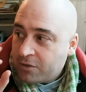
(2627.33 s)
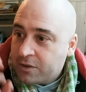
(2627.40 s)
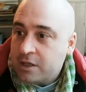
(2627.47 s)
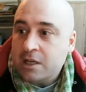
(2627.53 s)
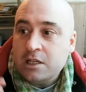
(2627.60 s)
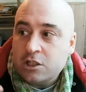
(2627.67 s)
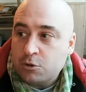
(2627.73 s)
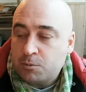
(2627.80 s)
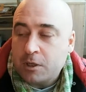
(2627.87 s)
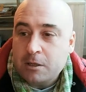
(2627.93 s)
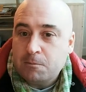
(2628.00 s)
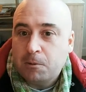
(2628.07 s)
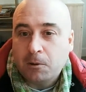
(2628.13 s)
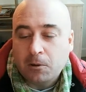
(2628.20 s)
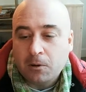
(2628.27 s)
these
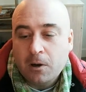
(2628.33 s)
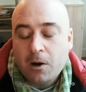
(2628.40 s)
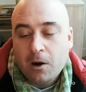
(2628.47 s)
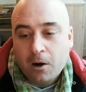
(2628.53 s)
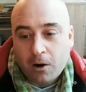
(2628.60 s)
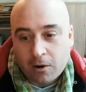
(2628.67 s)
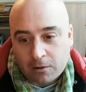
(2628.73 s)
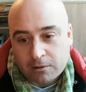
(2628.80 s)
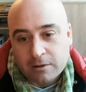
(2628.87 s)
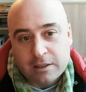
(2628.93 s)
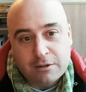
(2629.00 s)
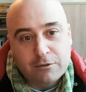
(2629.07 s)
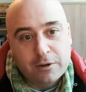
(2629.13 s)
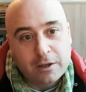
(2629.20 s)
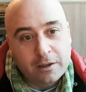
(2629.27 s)
people are
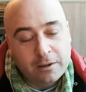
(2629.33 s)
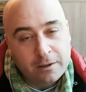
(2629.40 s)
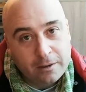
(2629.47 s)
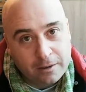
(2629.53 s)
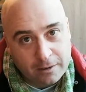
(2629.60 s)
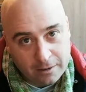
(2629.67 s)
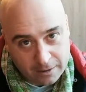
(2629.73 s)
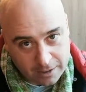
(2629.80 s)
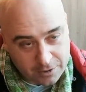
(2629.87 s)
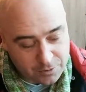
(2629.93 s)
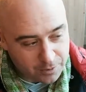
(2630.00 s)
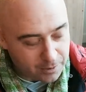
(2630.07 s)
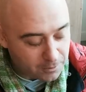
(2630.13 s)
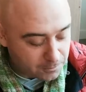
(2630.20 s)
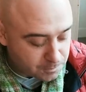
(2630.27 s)
leaving
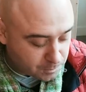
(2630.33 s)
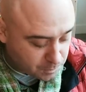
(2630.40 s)
Israel.